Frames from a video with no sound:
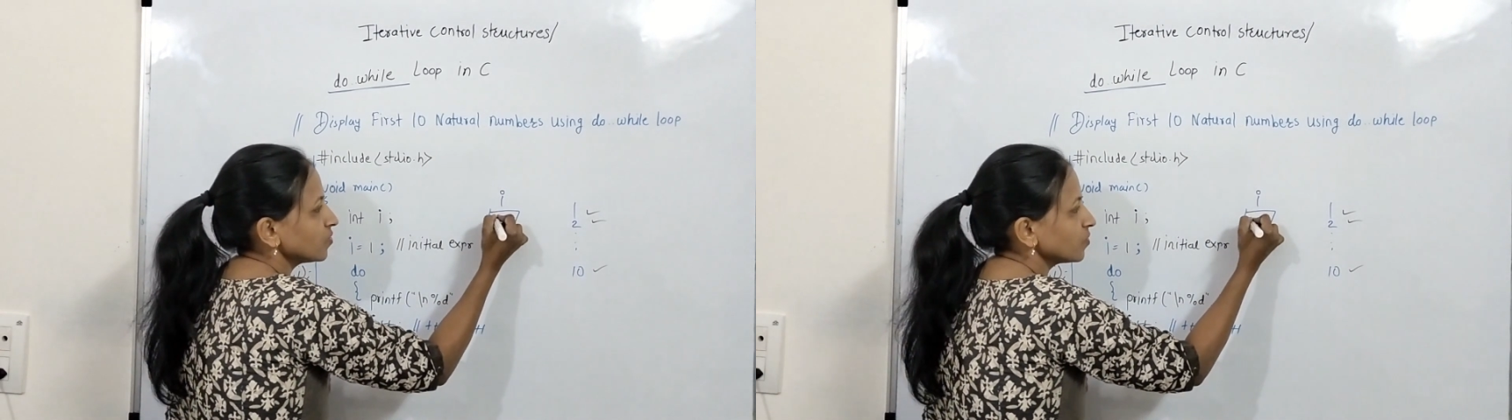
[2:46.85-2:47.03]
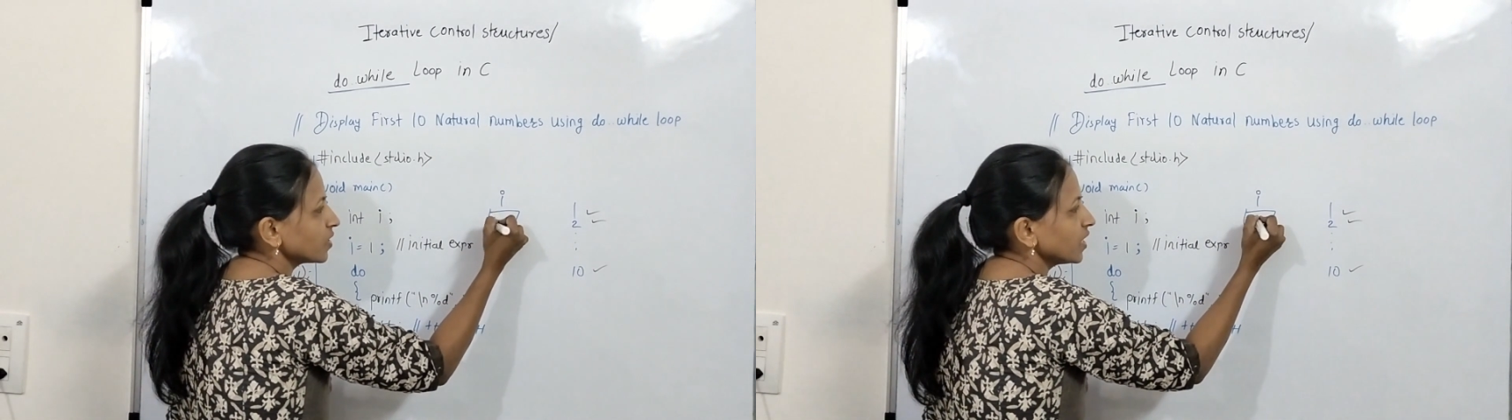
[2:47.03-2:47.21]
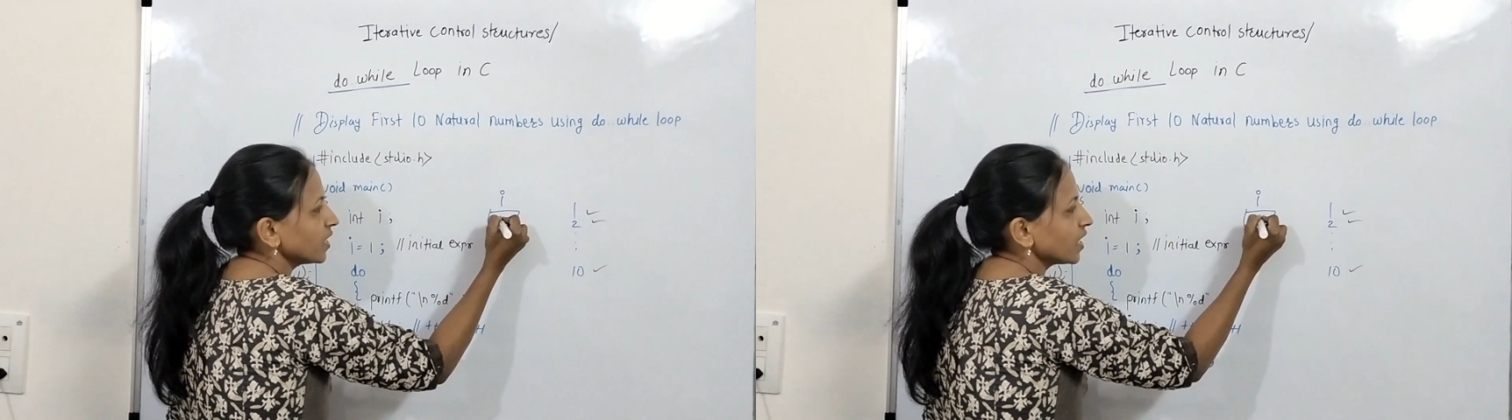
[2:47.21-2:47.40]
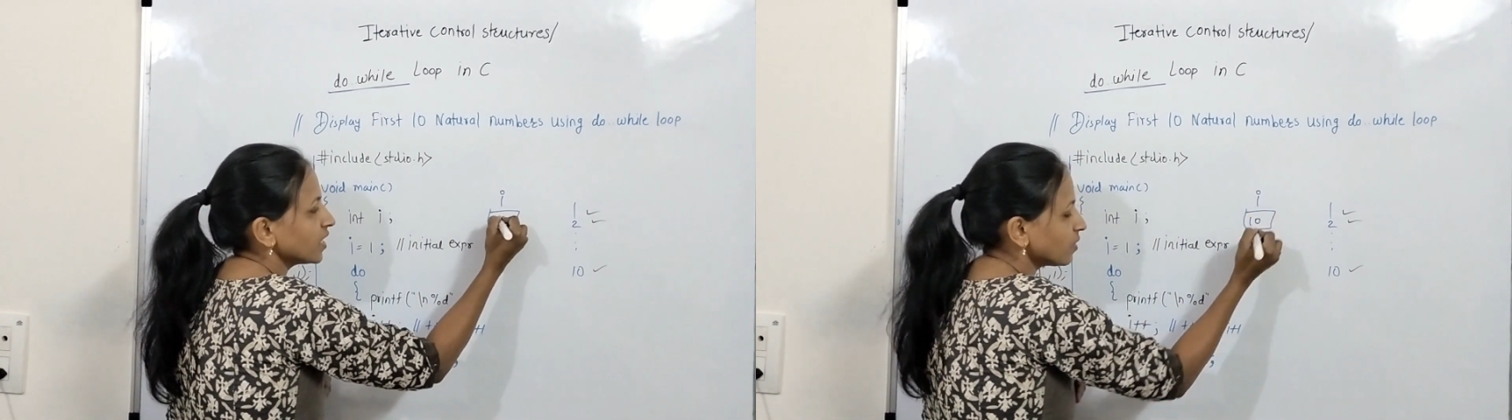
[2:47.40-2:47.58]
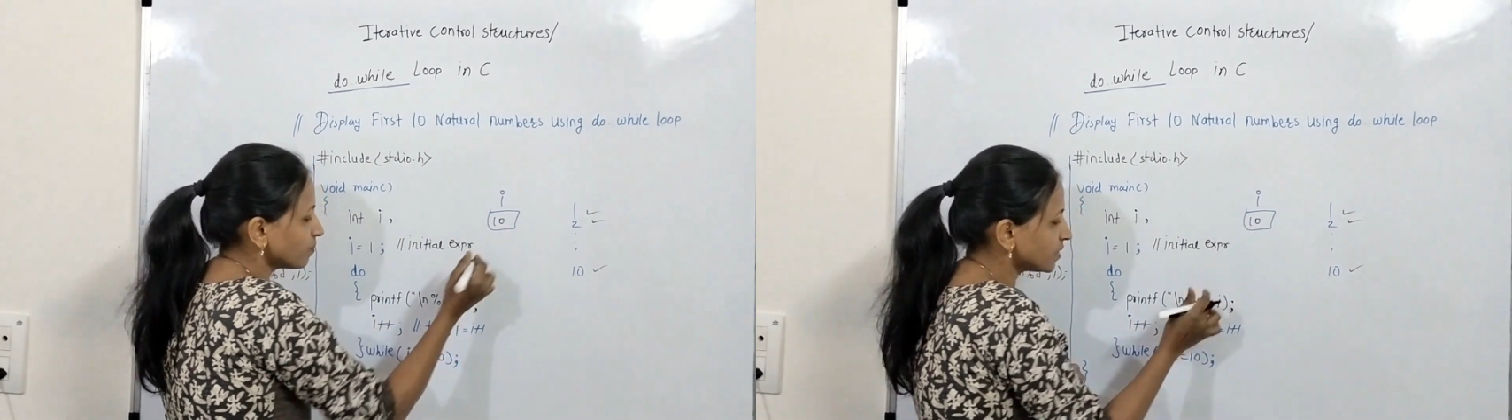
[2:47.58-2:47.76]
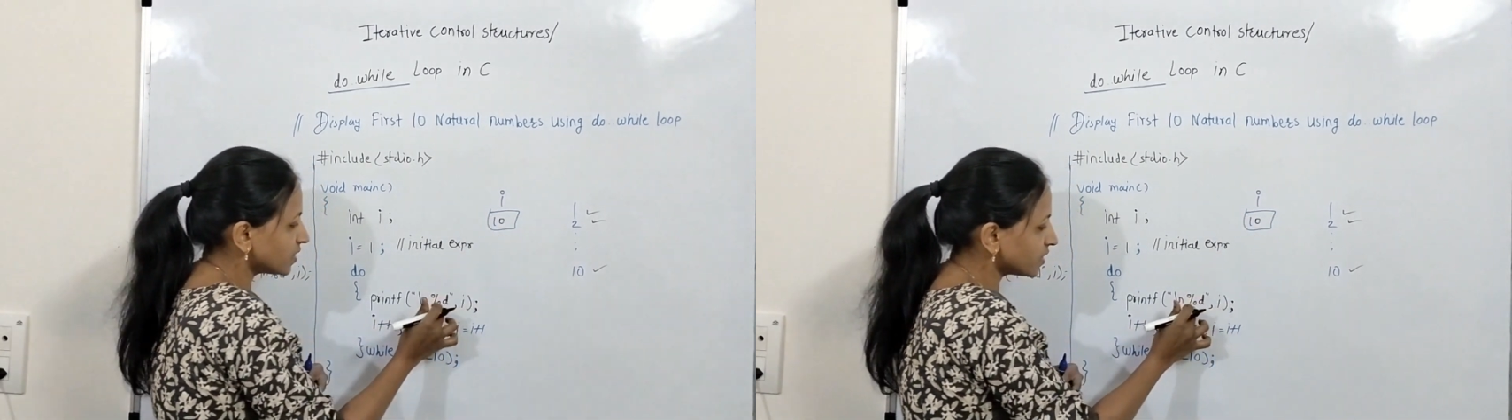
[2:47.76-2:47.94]
Okay, and
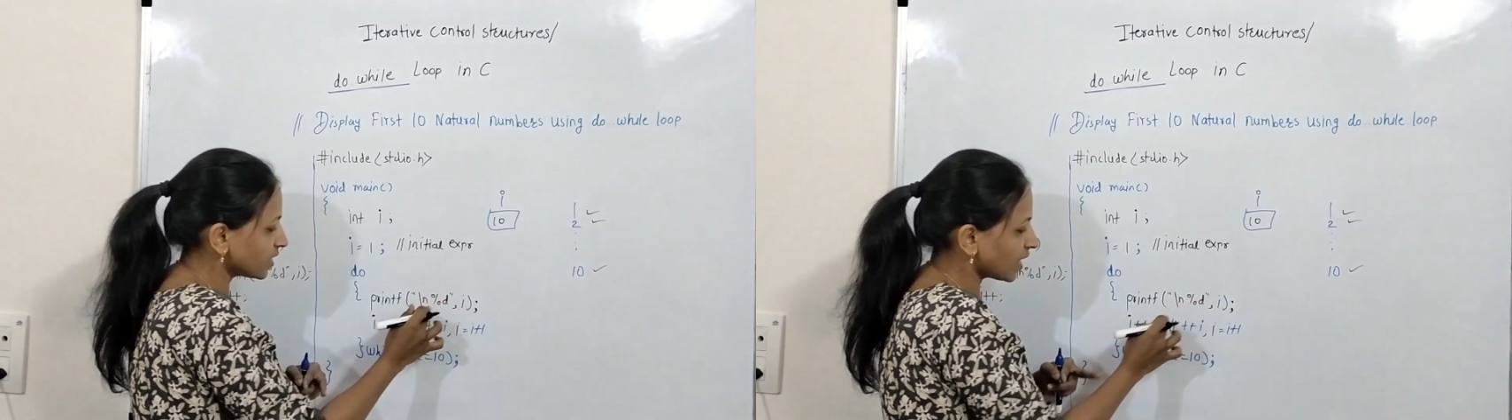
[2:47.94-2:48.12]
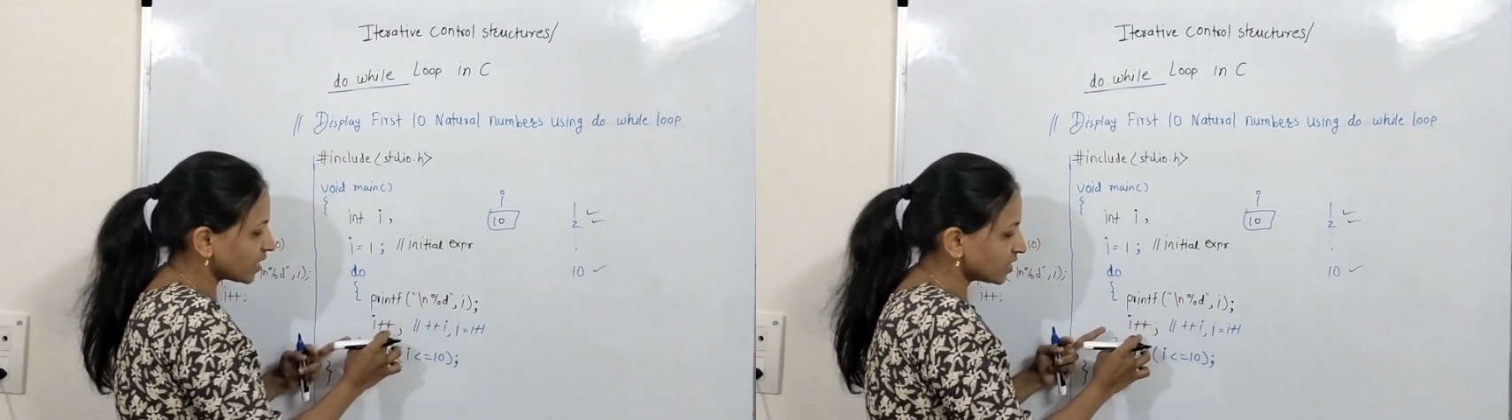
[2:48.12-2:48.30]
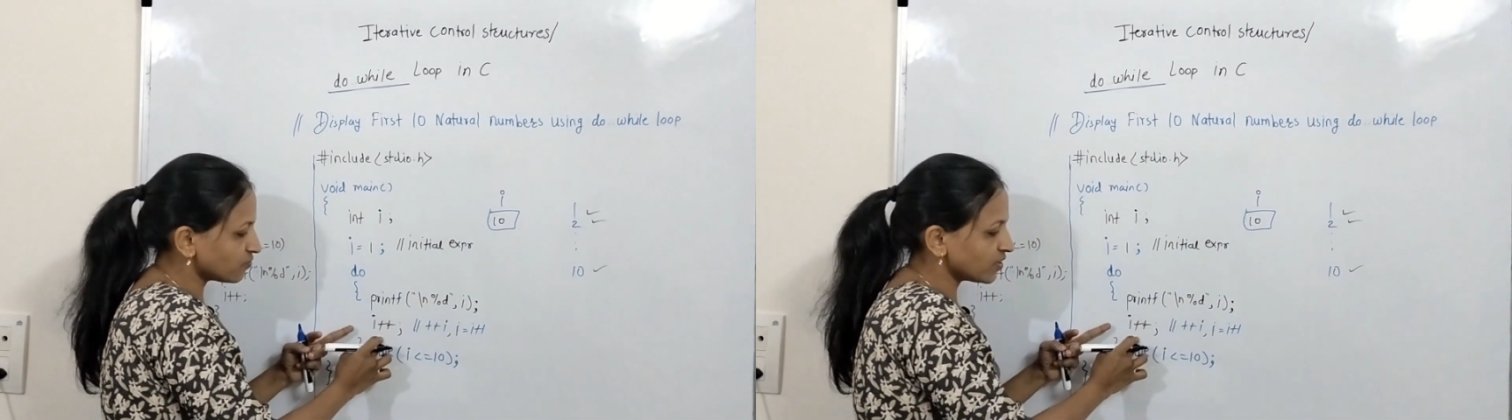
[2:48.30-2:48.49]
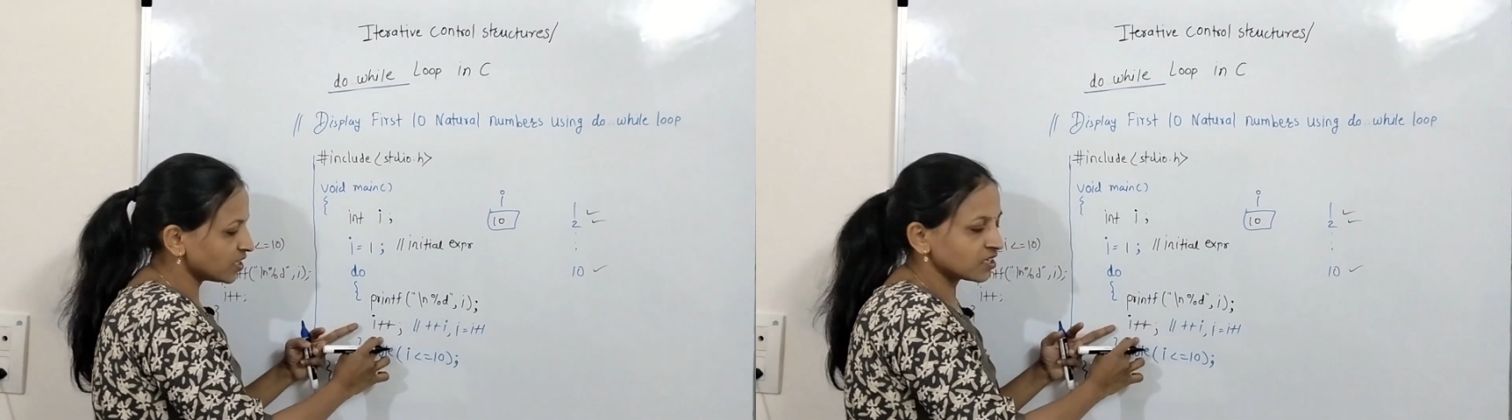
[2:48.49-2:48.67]
after that it will